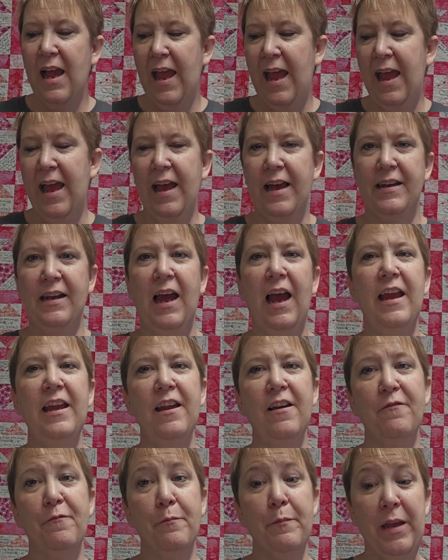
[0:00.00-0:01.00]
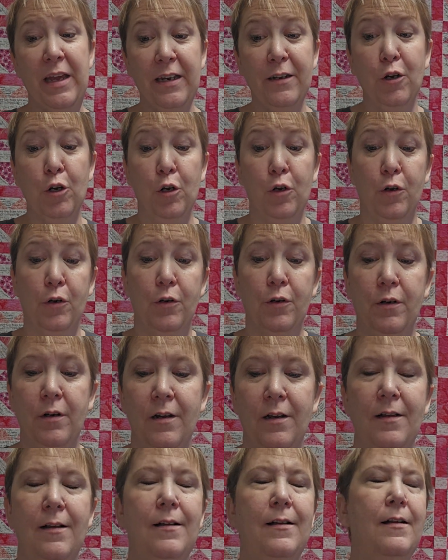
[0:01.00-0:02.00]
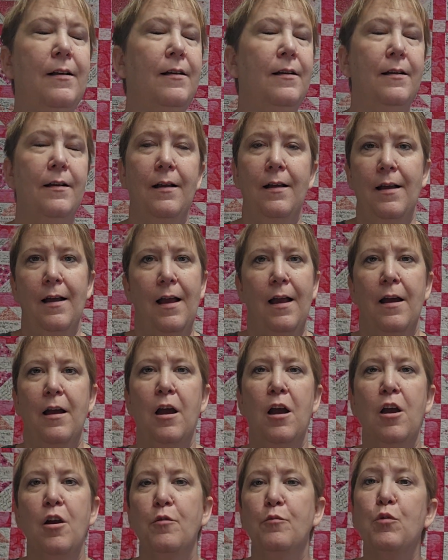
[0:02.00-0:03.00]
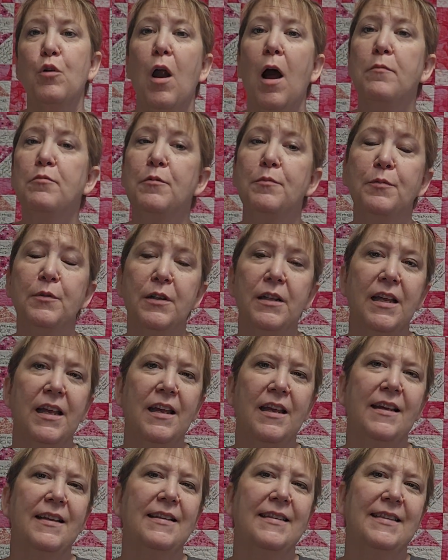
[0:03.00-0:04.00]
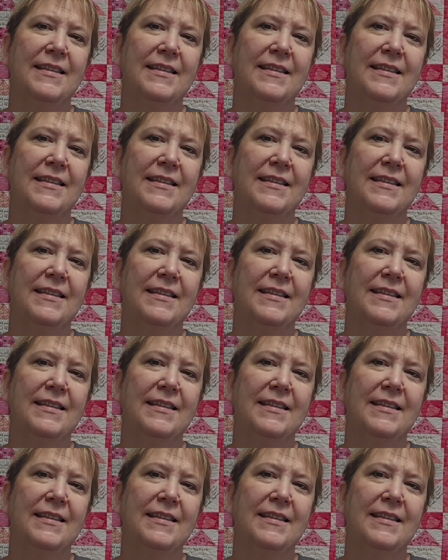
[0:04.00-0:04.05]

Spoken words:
And I have made her probably